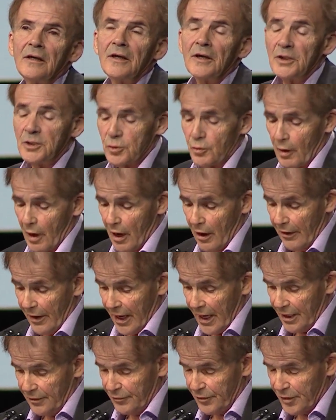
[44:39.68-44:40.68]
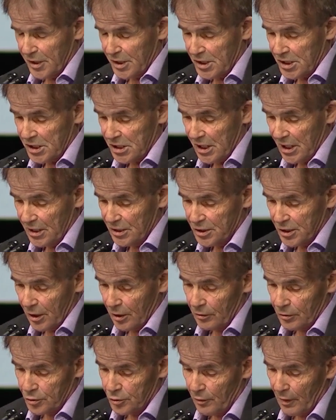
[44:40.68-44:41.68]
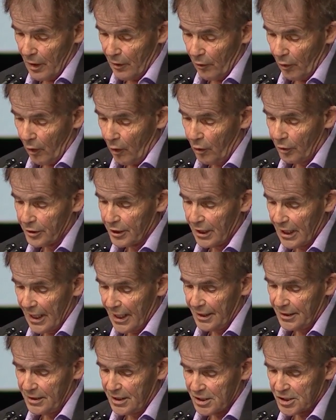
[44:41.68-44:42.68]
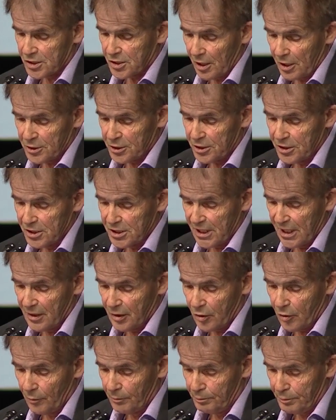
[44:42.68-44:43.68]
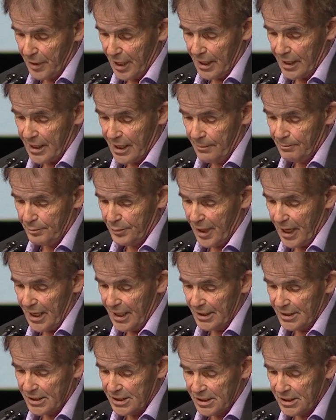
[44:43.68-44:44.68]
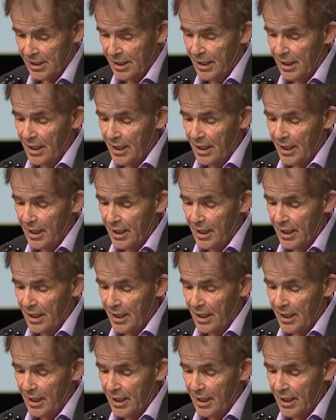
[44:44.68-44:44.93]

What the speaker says: to our advocacy and to our online discussions and campaigns.